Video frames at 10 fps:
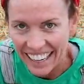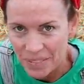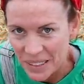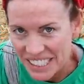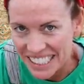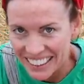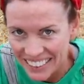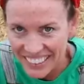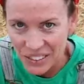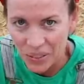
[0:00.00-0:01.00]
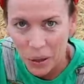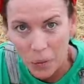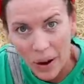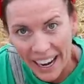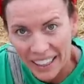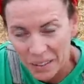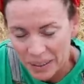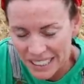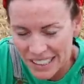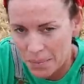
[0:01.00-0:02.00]
have been sitting on this for a while
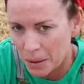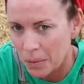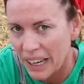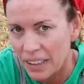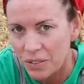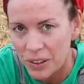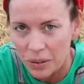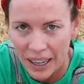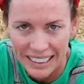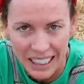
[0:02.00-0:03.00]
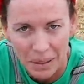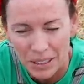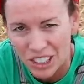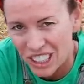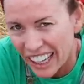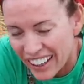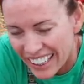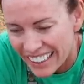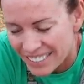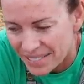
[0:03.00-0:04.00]
because I've been waiting for the right time to share
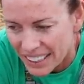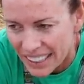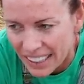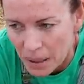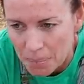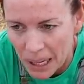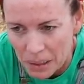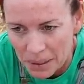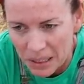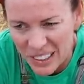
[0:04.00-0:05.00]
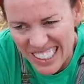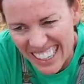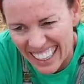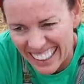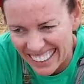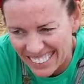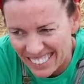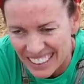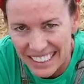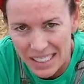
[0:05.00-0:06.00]
it. Part of me was like,
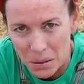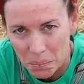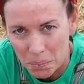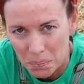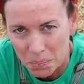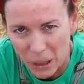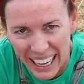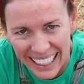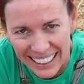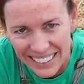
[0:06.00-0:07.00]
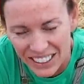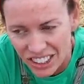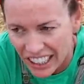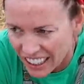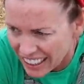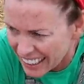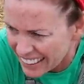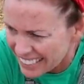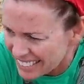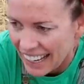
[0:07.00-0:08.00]
is it bragging to share
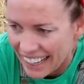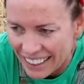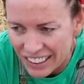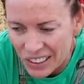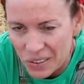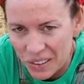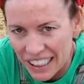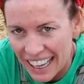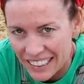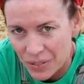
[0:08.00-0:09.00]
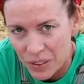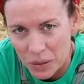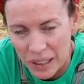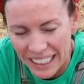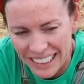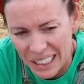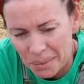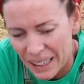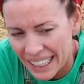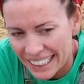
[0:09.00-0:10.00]
it? And I don't know, over the last few weeks,
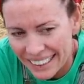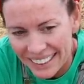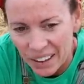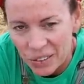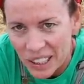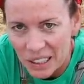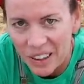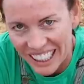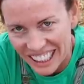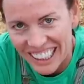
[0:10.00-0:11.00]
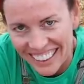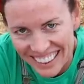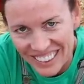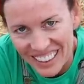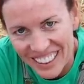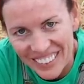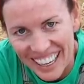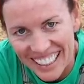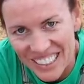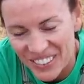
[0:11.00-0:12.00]
I'm like, I really want to share this with you
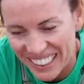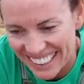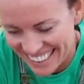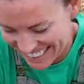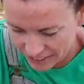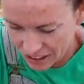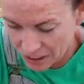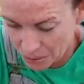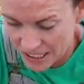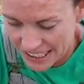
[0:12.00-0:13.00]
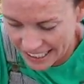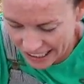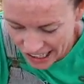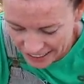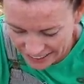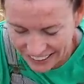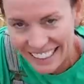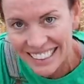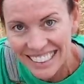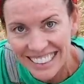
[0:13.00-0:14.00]
guys because you're the reason I got
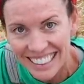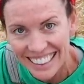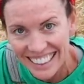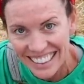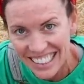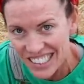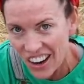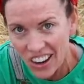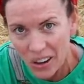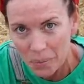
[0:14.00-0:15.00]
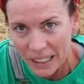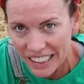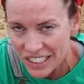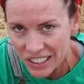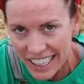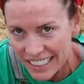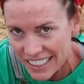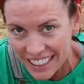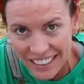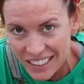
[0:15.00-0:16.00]
this. This is all because you guys
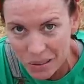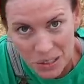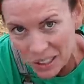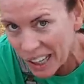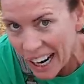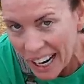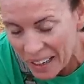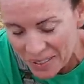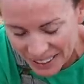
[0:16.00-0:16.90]
hit subscribe.